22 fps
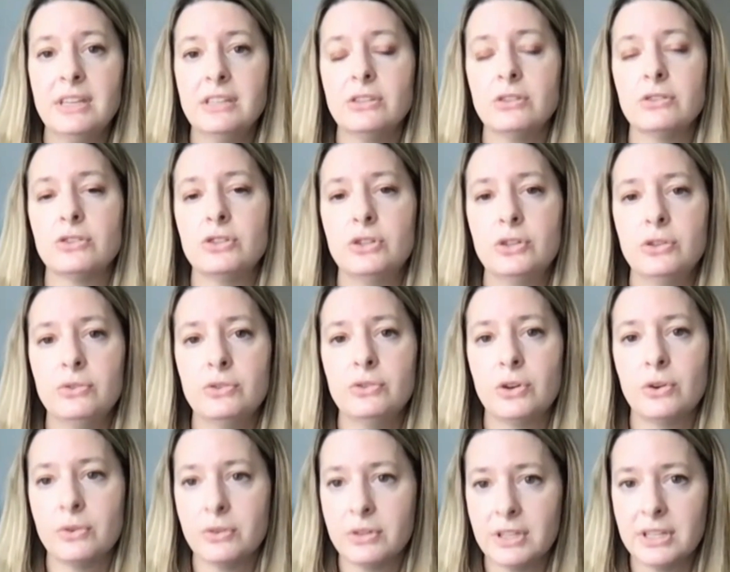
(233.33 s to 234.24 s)
are two
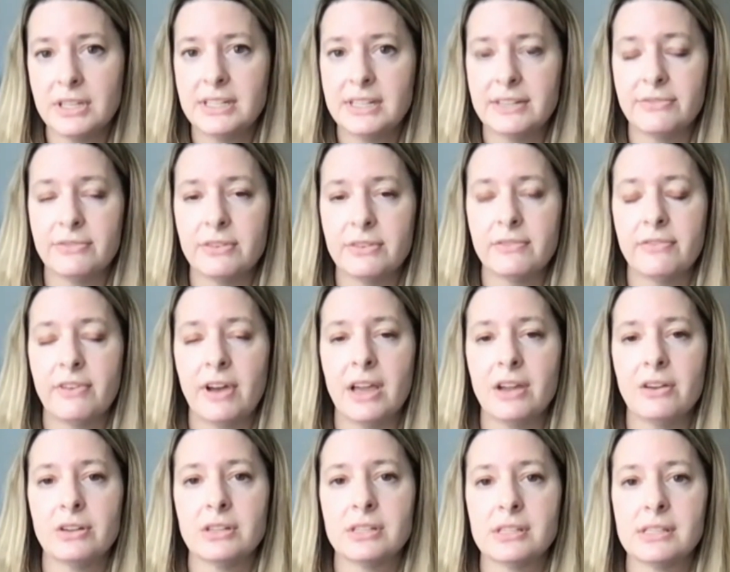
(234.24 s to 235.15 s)
totally different
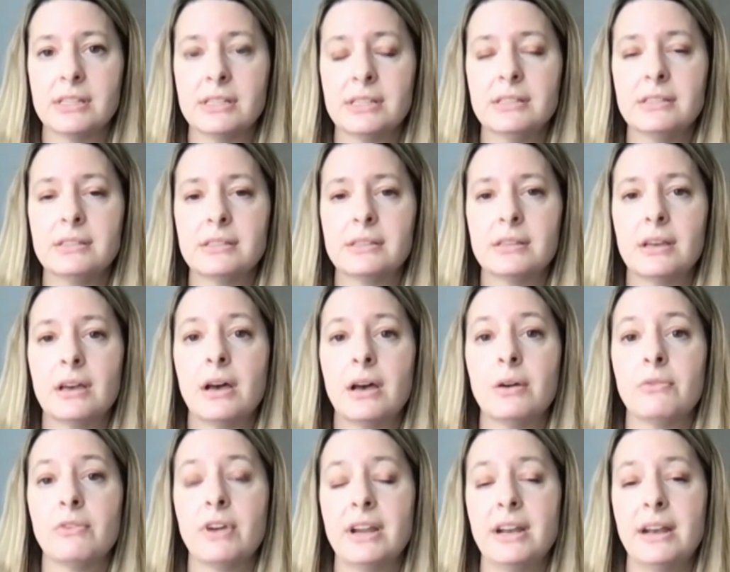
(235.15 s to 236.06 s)
viruses.
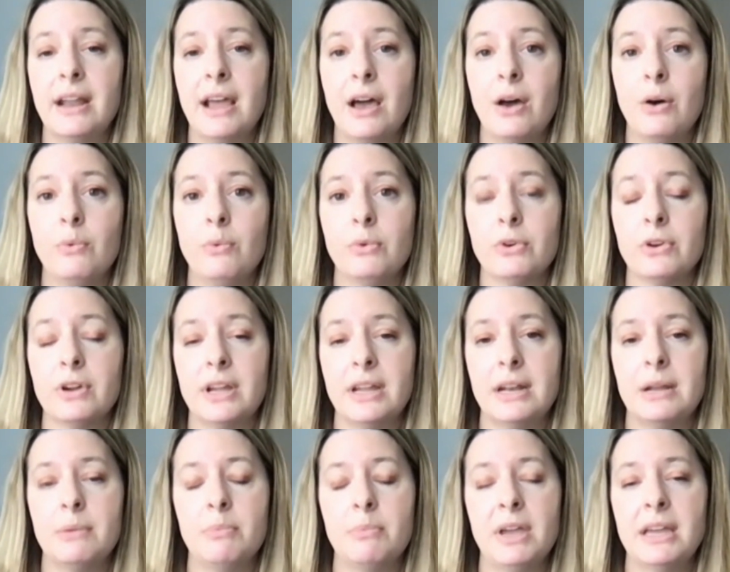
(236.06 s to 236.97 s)
Right now we're
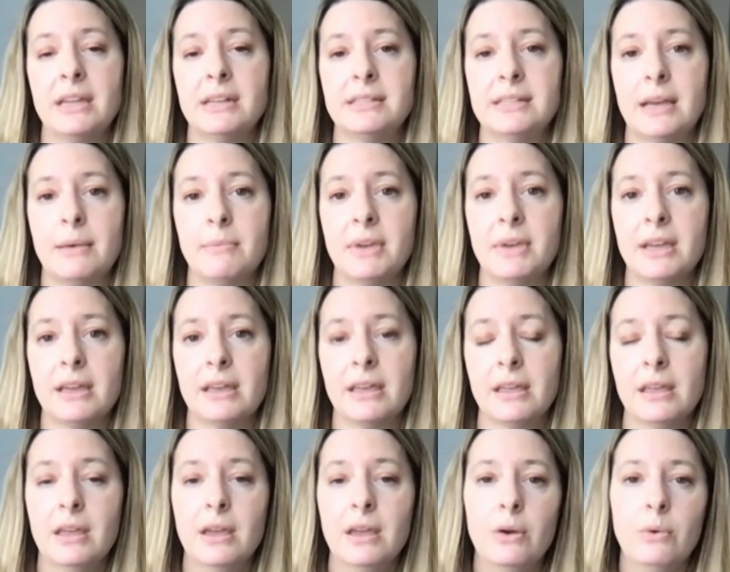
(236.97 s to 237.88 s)
in a
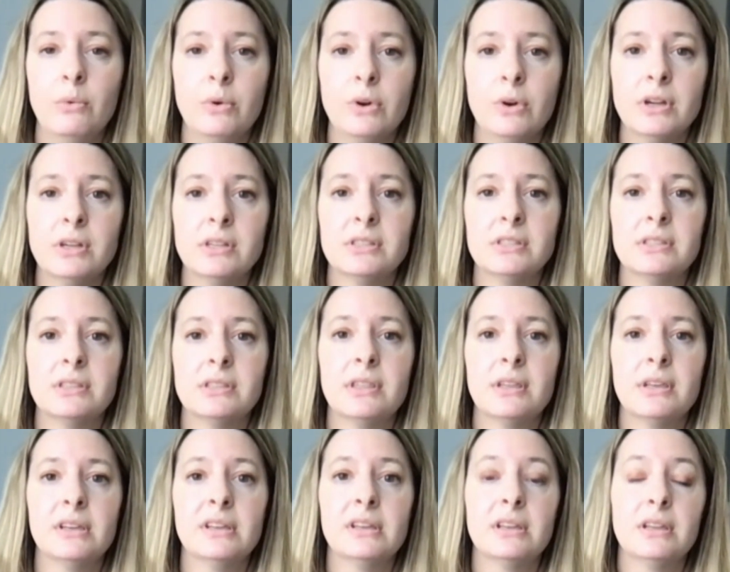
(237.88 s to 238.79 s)
pandemic, whereas
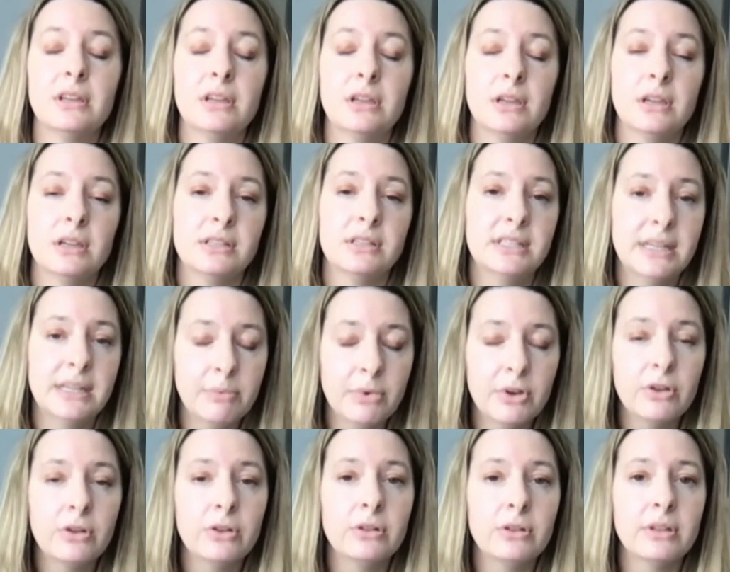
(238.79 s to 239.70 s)
the typical